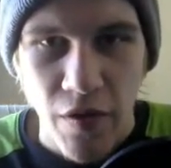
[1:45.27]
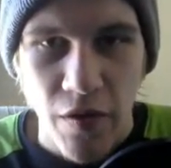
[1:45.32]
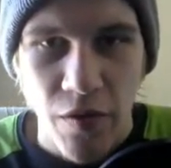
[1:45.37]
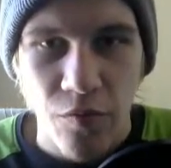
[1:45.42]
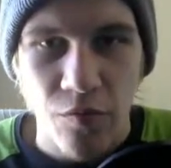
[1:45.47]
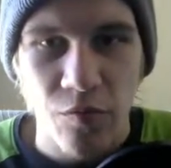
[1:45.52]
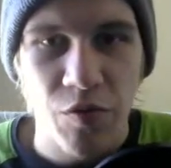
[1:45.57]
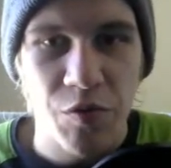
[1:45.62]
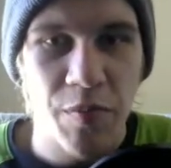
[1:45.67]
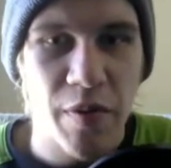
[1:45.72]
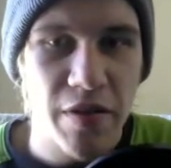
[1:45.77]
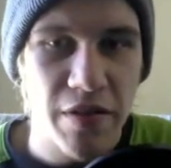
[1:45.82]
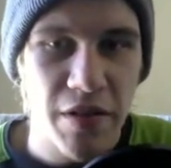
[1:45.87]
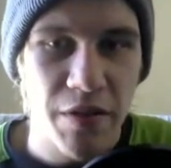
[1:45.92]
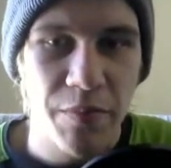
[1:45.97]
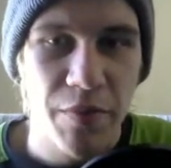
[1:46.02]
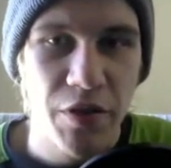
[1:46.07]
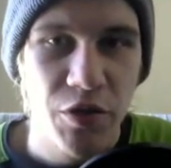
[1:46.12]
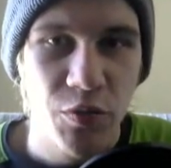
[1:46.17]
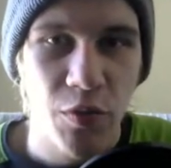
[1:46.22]
which basically
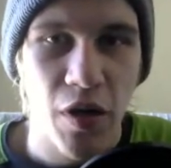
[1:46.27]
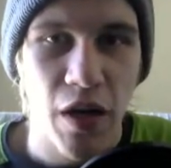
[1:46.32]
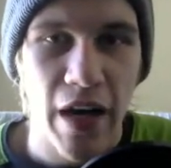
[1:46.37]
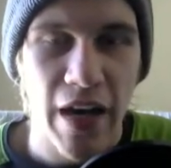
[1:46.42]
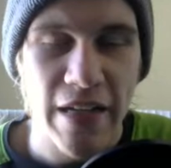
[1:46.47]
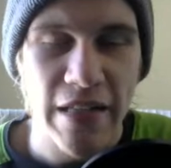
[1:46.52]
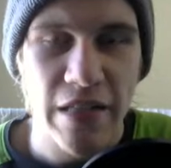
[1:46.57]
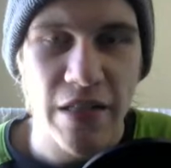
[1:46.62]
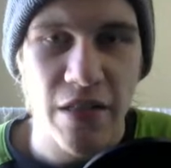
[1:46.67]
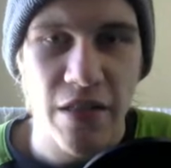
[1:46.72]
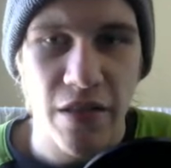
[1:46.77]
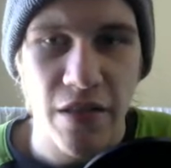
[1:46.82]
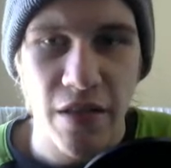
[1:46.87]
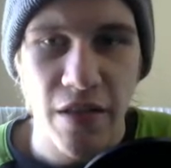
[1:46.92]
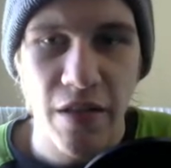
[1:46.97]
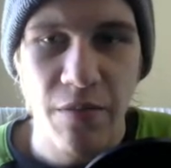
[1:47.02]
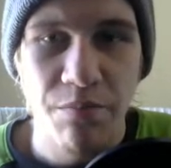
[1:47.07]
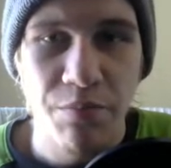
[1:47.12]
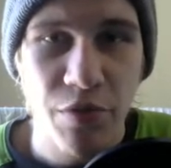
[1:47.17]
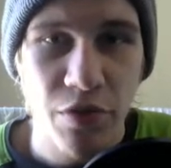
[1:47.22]
means we are accessing the
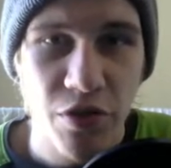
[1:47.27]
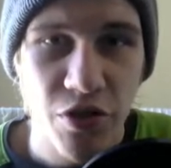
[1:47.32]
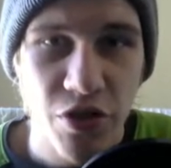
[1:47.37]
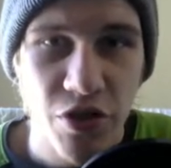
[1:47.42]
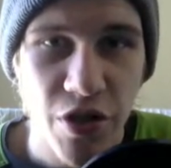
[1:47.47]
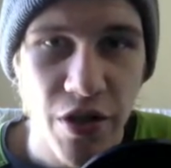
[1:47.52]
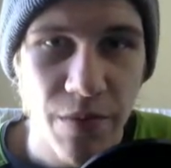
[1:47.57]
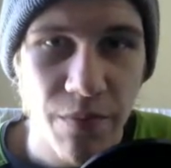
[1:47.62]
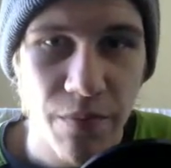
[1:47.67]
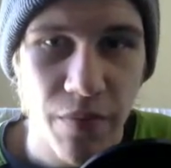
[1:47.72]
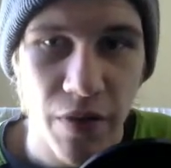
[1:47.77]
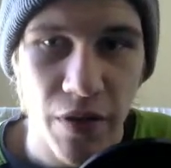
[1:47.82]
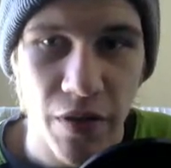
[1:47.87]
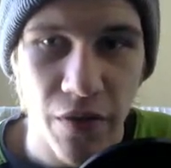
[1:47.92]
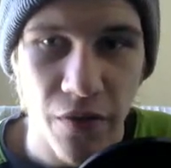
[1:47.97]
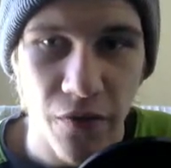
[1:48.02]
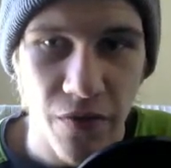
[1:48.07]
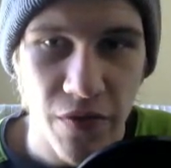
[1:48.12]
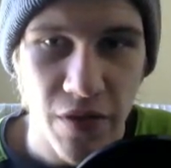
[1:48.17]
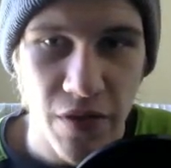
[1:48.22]
input stream
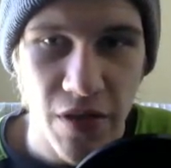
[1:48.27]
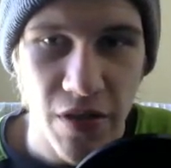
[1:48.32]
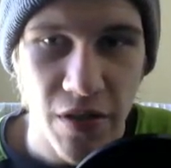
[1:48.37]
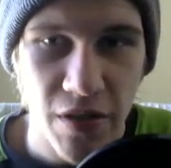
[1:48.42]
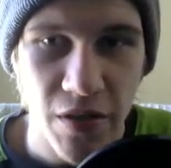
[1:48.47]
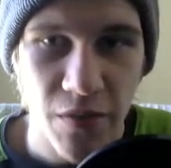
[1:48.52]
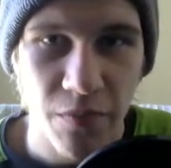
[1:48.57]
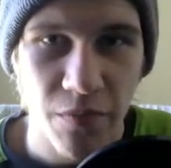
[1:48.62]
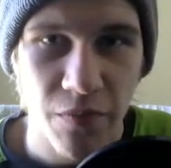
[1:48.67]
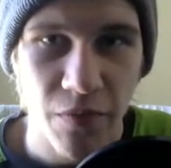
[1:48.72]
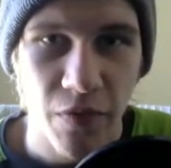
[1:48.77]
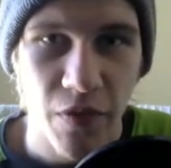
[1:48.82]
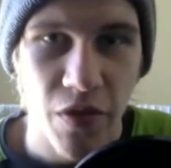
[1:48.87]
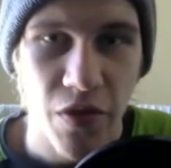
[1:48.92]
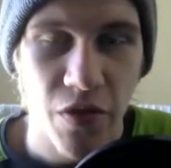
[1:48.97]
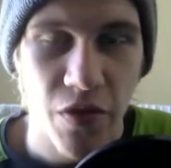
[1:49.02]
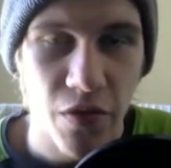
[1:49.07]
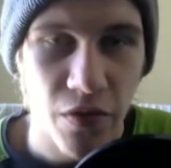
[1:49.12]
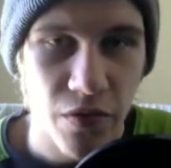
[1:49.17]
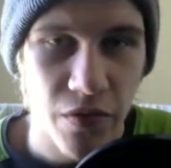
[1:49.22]
of system
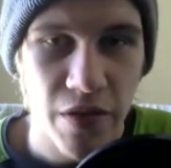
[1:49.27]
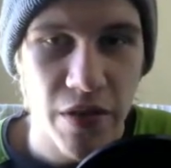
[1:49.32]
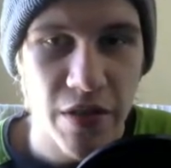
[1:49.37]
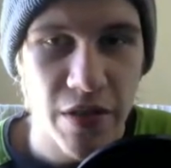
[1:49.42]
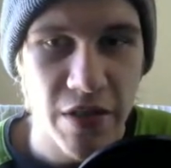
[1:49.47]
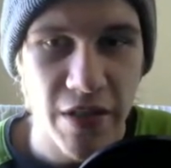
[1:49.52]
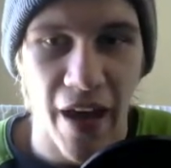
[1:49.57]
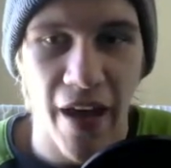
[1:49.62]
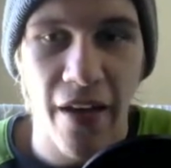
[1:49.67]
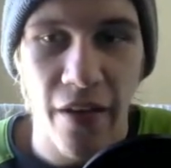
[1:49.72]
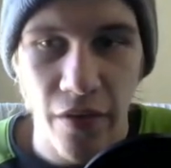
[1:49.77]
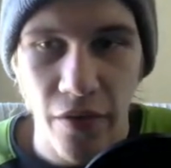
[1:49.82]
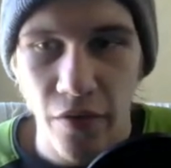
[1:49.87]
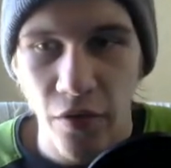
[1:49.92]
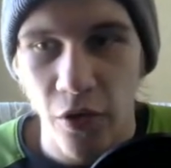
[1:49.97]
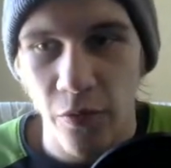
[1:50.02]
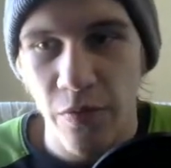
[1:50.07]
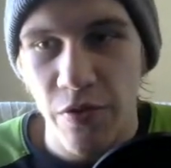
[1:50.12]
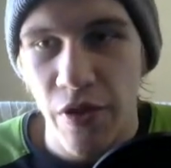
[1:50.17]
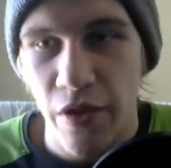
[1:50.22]
through the scanner
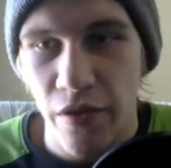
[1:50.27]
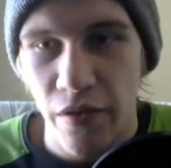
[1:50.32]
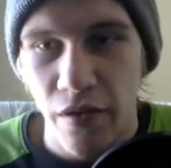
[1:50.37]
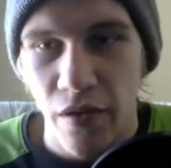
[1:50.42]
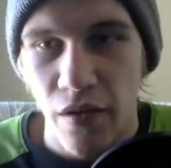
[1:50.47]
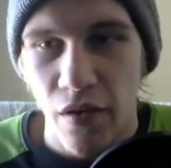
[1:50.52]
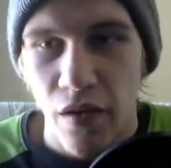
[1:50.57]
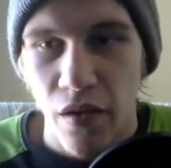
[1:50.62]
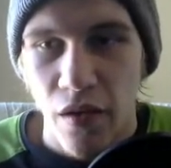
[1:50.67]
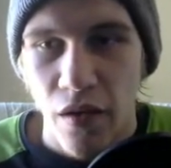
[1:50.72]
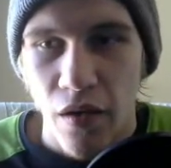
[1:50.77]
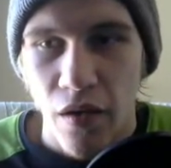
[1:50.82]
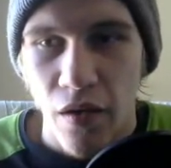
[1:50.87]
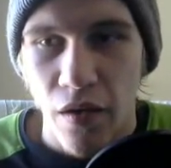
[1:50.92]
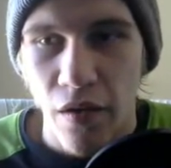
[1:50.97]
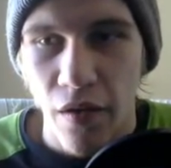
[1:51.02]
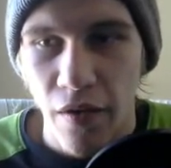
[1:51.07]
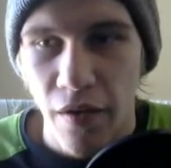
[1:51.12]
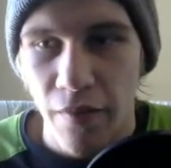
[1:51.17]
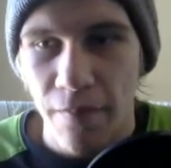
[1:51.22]
object.
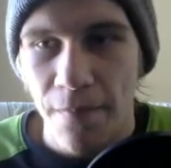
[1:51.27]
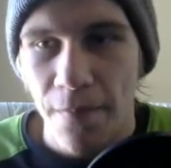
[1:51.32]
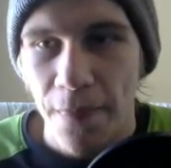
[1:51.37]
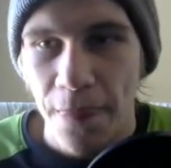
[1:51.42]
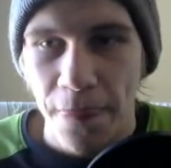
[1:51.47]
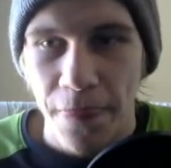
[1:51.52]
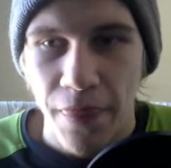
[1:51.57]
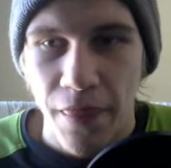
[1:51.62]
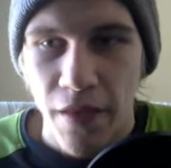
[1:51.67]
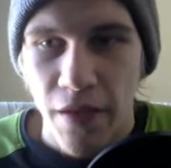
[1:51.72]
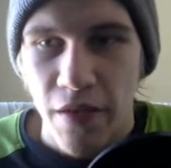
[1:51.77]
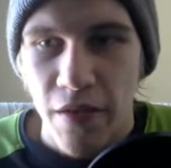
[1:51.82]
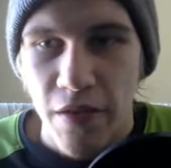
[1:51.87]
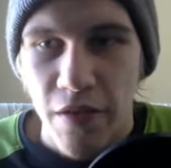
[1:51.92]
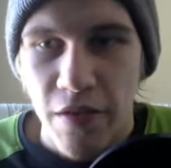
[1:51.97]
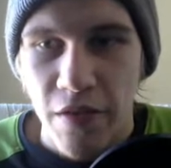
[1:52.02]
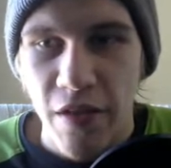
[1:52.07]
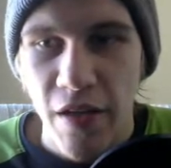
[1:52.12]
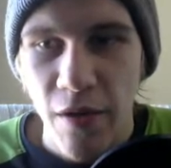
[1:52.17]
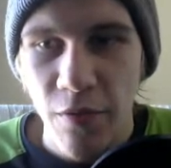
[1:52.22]
Okay,
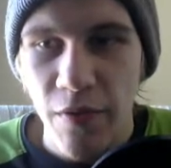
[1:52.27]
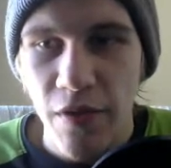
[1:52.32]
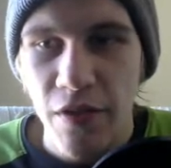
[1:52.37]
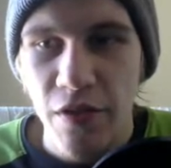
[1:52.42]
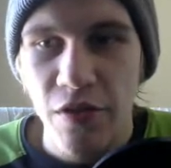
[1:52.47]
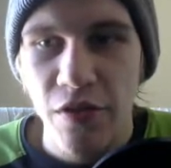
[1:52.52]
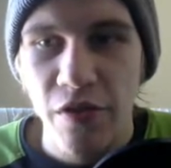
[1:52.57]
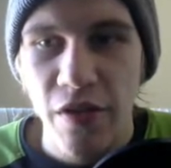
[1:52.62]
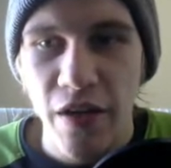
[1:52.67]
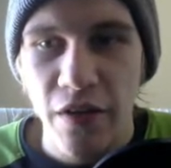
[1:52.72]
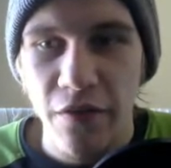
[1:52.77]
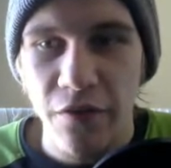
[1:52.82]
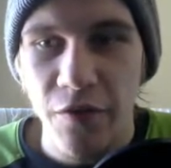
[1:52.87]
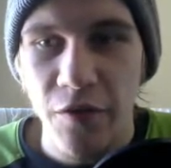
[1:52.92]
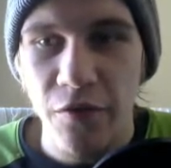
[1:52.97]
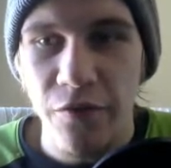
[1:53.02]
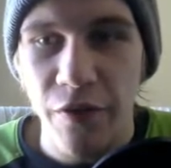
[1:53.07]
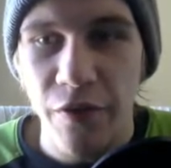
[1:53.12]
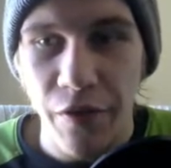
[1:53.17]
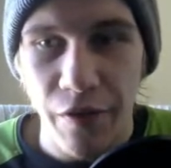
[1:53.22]
so now we need to create a few
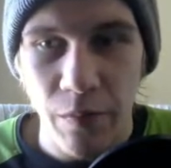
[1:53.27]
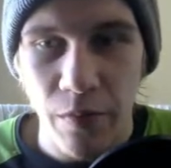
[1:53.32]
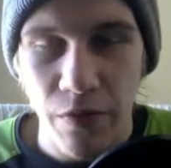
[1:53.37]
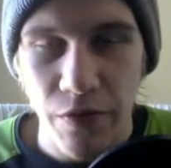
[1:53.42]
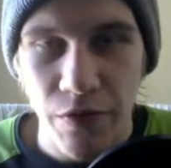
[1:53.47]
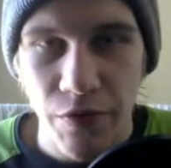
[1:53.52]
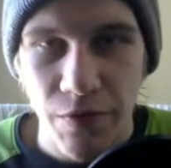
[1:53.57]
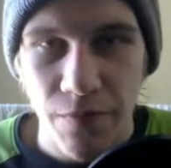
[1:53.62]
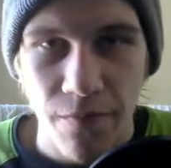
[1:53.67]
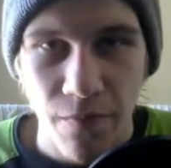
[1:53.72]
variables.